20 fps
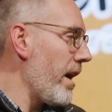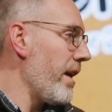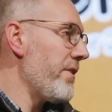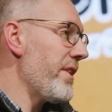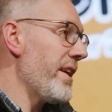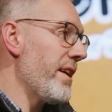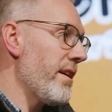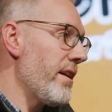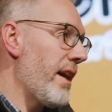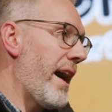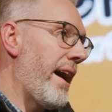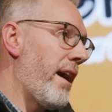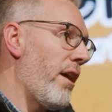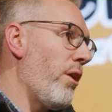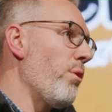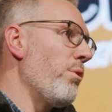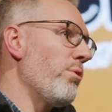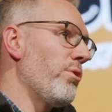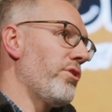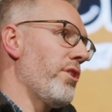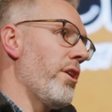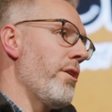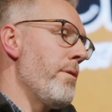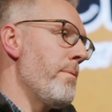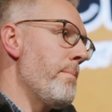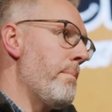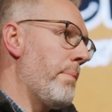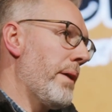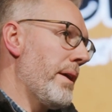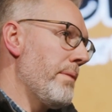There are
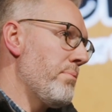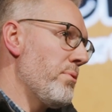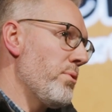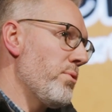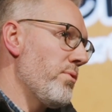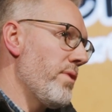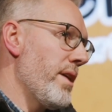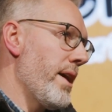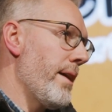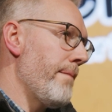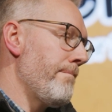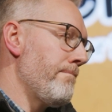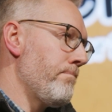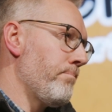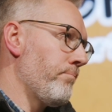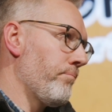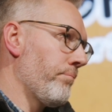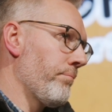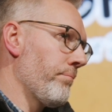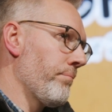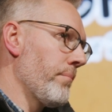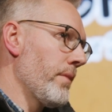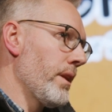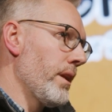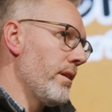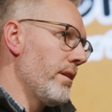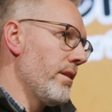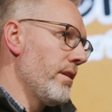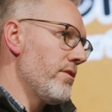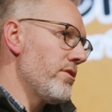also people that
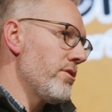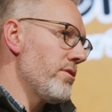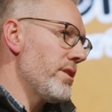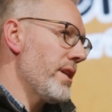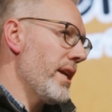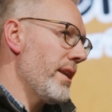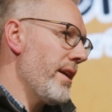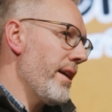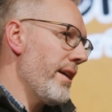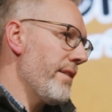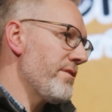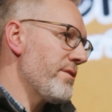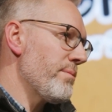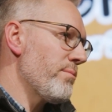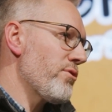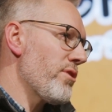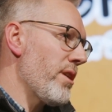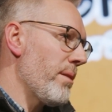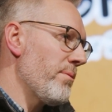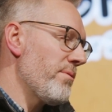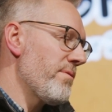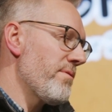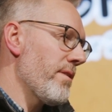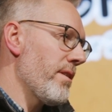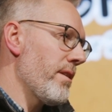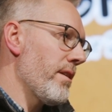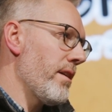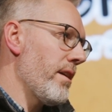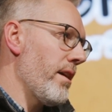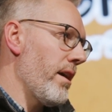do tend to have some trouble
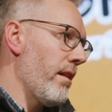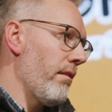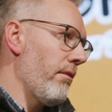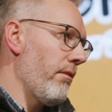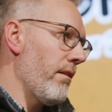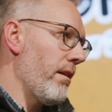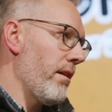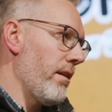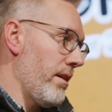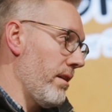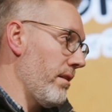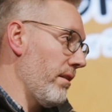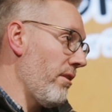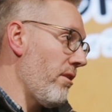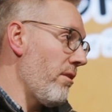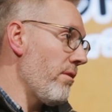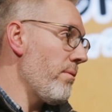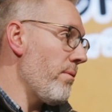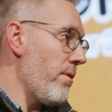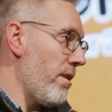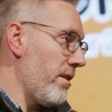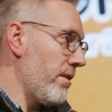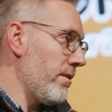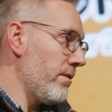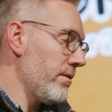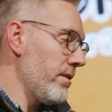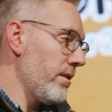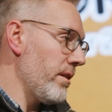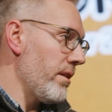for a long while,